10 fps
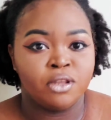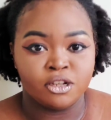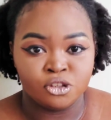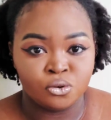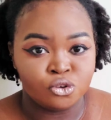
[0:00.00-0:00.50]

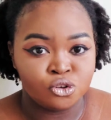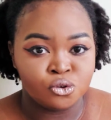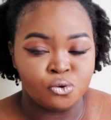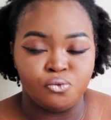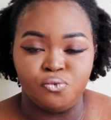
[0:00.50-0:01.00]
a
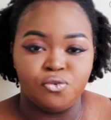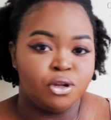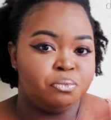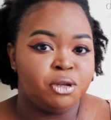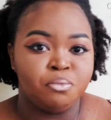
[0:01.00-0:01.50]
social
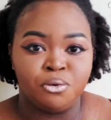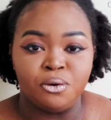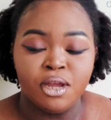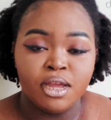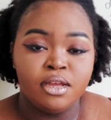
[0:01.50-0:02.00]
full of
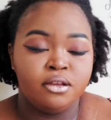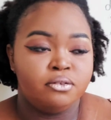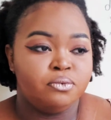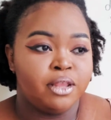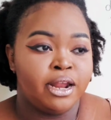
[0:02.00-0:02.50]
people
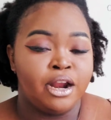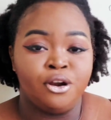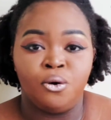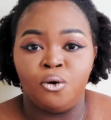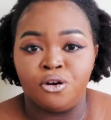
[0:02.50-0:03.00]
that I
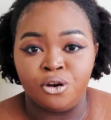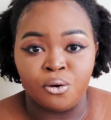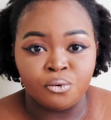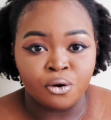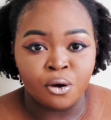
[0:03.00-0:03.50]
know or
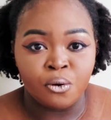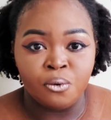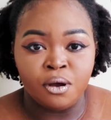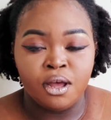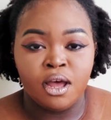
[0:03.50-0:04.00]
don't
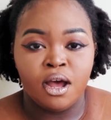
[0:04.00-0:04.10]
know,